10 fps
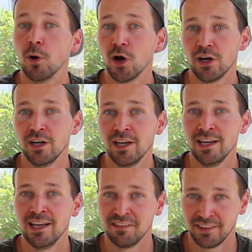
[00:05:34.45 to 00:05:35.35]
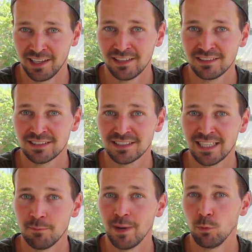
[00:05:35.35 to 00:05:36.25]
bar in the Netherlands
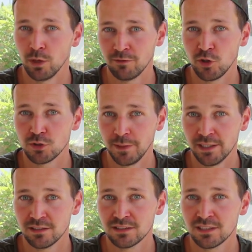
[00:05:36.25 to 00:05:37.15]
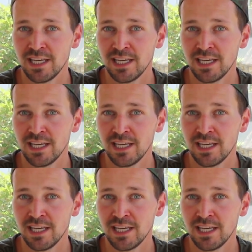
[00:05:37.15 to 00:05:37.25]
and buy one of those beers,